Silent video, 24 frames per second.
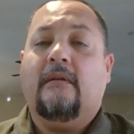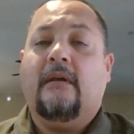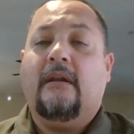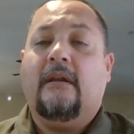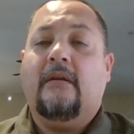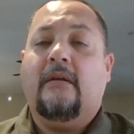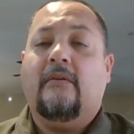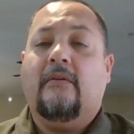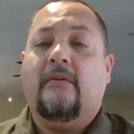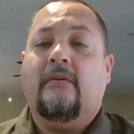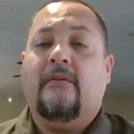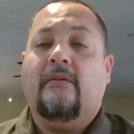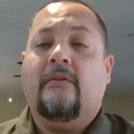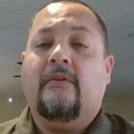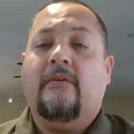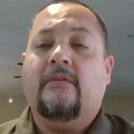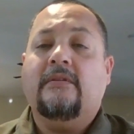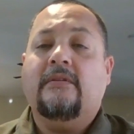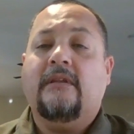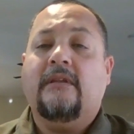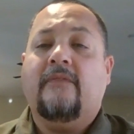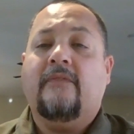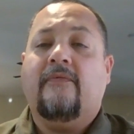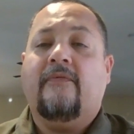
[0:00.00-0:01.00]
I don't know, there
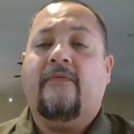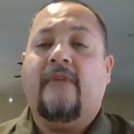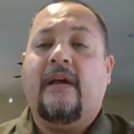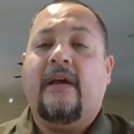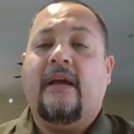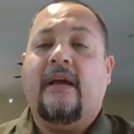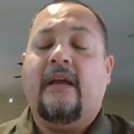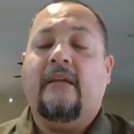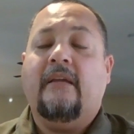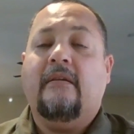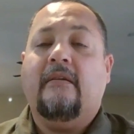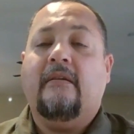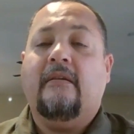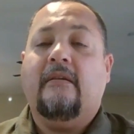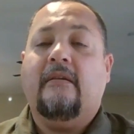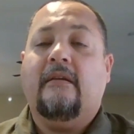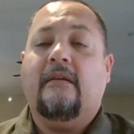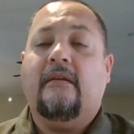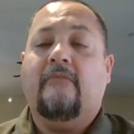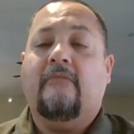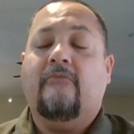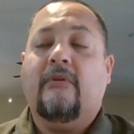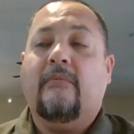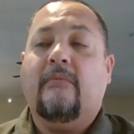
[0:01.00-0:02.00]
is a fine
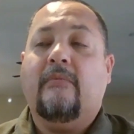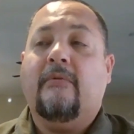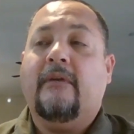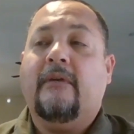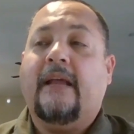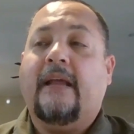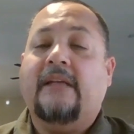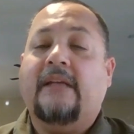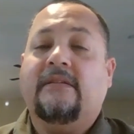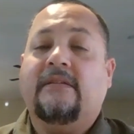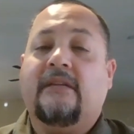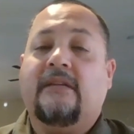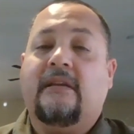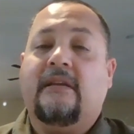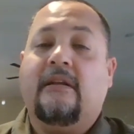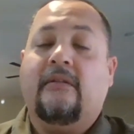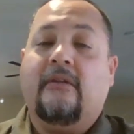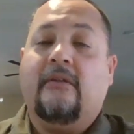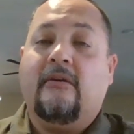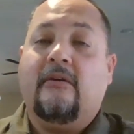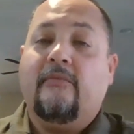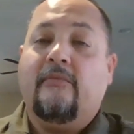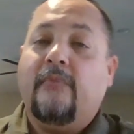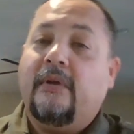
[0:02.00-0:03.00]
rubber gasket in
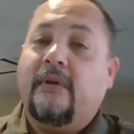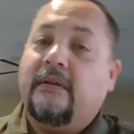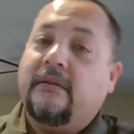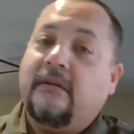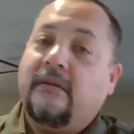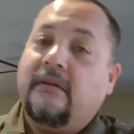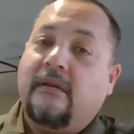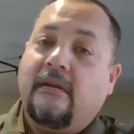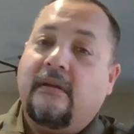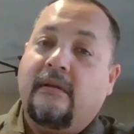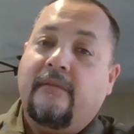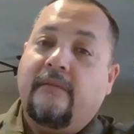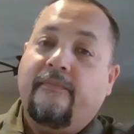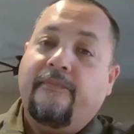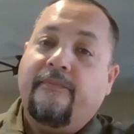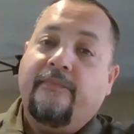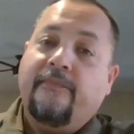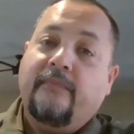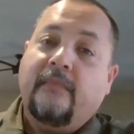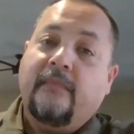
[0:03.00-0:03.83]
there, but it